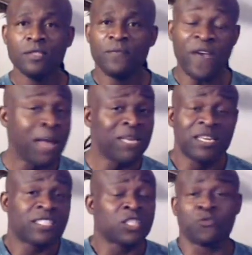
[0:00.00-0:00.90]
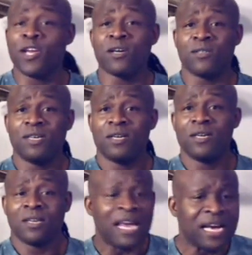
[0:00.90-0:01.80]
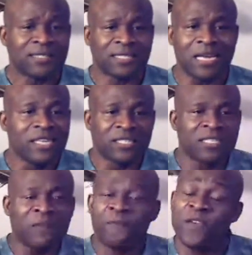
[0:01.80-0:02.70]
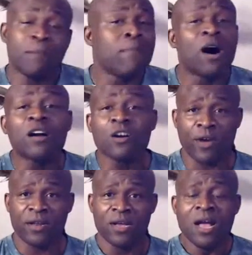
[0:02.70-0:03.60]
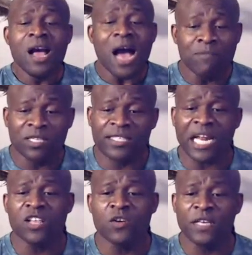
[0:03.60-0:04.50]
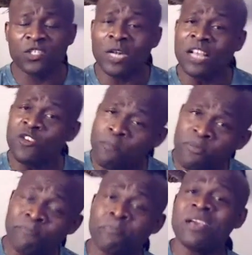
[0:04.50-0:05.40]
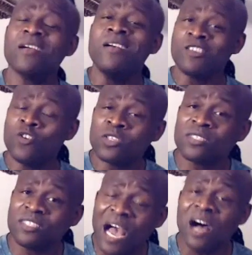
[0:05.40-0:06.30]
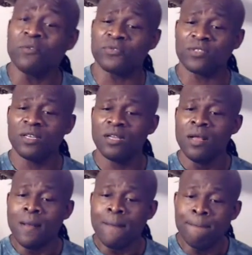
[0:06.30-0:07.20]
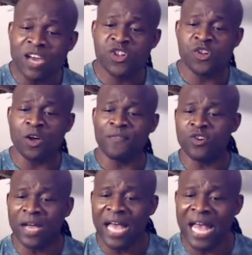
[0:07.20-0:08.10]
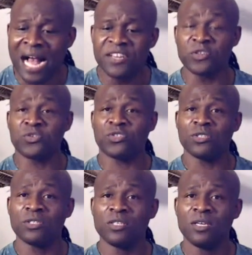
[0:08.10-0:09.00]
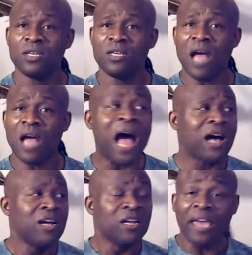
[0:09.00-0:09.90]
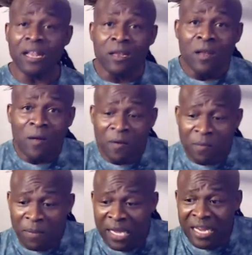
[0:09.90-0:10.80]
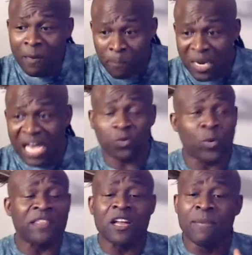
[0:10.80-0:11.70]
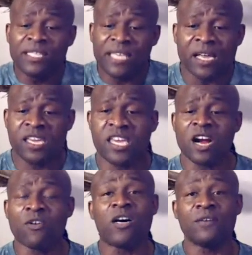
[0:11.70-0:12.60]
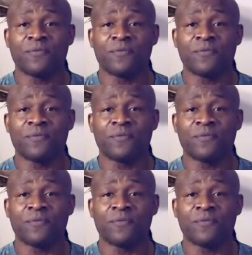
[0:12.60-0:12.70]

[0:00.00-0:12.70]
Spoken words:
Family, this is real. Like I said, this is not fear-mongering. I'm just telling you this so that you could prepare yourselves. Make sure that your elders are in a place where they'll be taken care of.